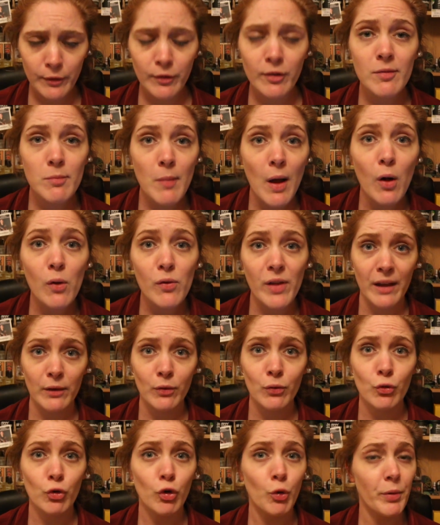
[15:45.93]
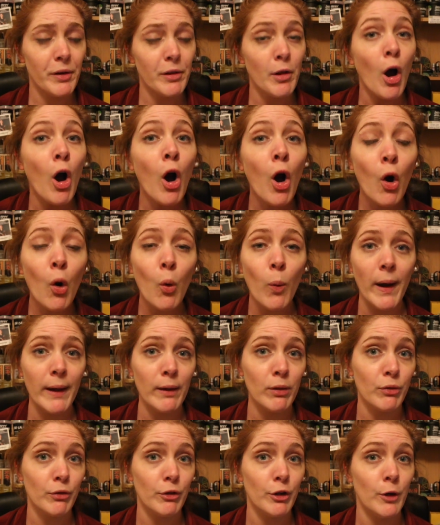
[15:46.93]
smell that strawberry the whole way
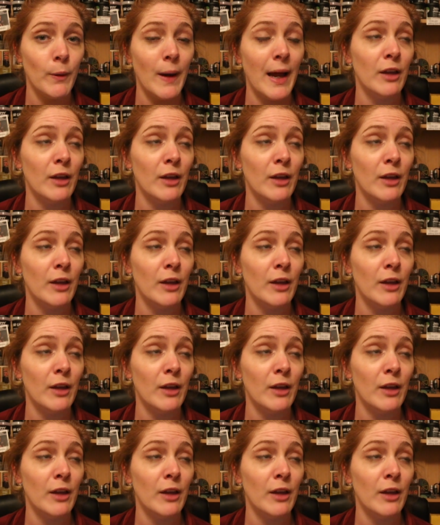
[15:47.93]
through,